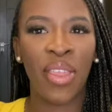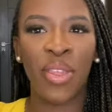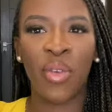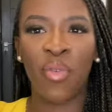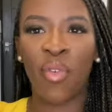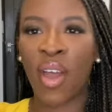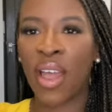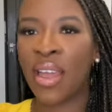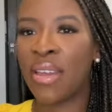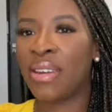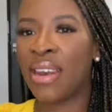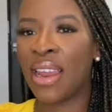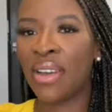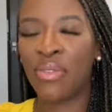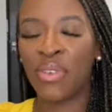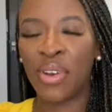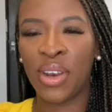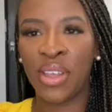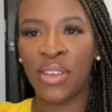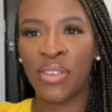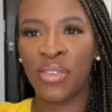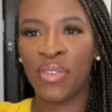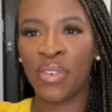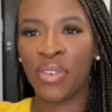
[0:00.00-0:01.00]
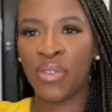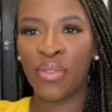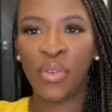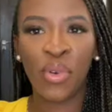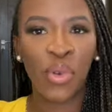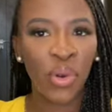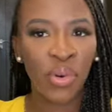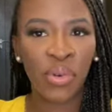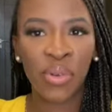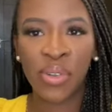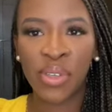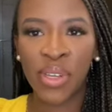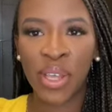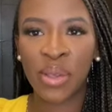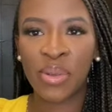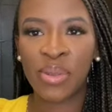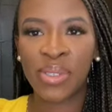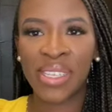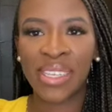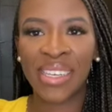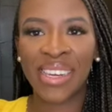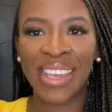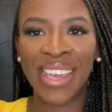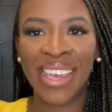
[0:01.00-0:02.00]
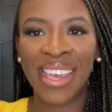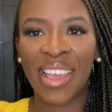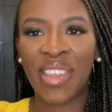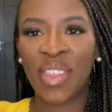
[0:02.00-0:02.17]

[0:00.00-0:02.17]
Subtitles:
right level of floral notes in here,